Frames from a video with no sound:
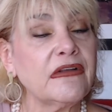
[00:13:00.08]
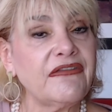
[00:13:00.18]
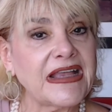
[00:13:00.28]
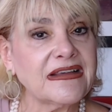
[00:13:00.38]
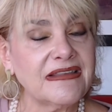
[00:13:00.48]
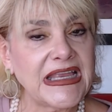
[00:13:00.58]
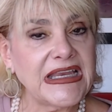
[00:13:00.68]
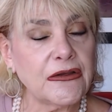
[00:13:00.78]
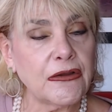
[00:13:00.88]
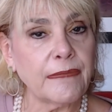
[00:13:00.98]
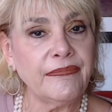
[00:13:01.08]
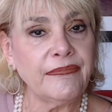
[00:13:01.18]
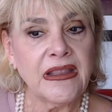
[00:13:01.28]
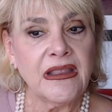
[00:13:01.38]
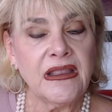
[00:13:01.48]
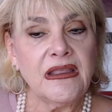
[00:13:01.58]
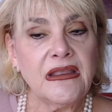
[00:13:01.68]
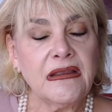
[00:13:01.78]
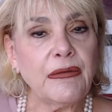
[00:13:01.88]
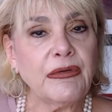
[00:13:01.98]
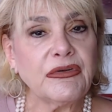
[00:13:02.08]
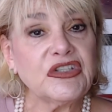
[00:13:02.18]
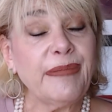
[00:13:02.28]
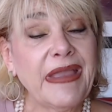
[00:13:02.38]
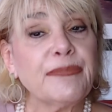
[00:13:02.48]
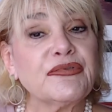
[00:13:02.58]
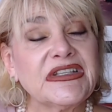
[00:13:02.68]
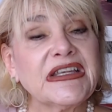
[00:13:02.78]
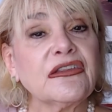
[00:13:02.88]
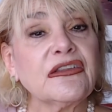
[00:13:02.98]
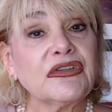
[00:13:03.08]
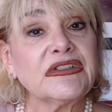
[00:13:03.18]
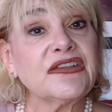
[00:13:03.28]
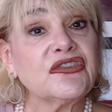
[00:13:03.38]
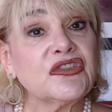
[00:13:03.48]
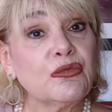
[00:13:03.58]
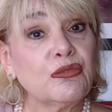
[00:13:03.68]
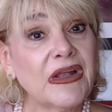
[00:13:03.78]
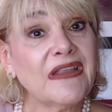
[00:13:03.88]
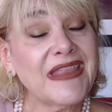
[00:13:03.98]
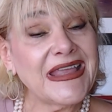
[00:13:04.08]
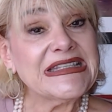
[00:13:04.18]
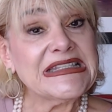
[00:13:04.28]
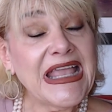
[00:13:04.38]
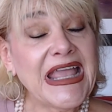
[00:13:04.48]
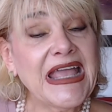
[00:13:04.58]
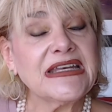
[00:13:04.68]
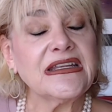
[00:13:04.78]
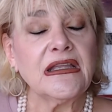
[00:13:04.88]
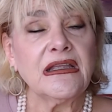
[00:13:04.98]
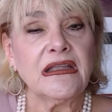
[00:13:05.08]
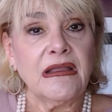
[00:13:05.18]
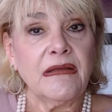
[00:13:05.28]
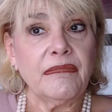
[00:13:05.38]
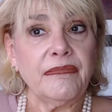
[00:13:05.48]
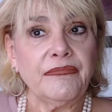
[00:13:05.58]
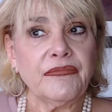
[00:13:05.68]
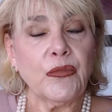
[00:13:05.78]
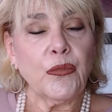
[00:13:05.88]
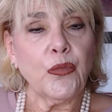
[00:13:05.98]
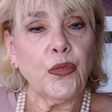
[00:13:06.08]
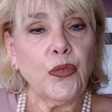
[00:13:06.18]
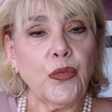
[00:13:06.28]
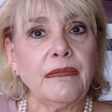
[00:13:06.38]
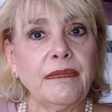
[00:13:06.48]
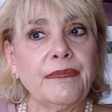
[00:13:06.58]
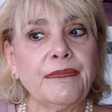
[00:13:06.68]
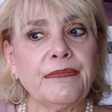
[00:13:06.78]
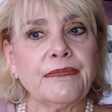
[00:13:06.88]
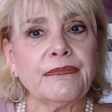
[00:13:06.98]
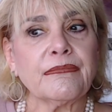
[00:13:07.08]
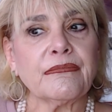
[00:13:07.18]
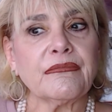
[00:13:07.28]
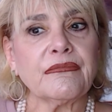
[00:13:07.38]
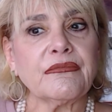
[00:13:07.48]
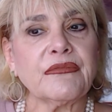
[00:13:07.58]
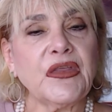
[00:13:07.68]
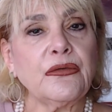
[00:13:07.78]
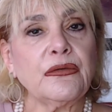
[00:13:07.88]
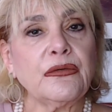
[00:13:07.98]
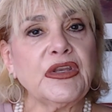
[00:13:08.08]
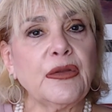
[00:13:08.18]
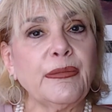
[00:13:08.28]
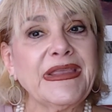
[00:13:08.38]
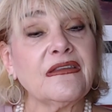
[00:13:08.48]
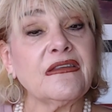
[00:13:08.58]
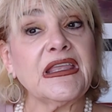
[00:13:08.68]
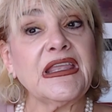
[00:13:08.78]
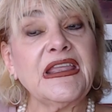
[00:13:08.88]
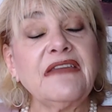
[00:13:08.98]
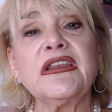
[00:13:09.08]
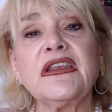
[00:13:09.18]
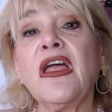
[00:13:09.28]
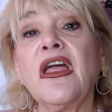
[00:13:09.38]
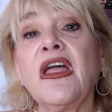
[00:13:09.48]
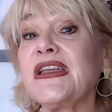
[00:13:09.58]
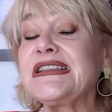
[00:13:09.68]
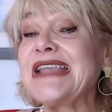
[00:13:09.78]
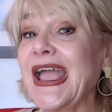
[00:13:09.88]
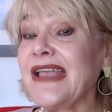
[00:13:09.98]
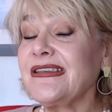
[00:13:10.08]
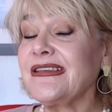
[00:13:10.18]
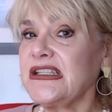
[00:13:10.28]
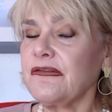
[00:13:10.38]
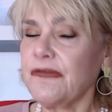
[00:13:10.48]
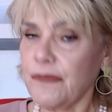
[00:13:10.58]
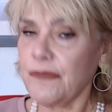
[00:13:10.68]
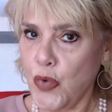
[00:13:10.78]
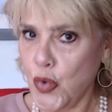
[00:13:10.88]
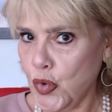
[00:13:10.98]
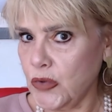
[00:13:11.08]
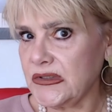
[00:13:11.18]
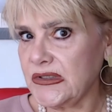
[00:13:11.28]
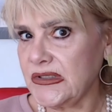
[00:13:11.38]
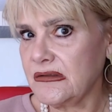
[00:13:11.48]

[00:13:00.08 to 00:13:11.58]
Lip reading: facts they know. I want you to pay particular attention to what they said. Well, because even the testing for mold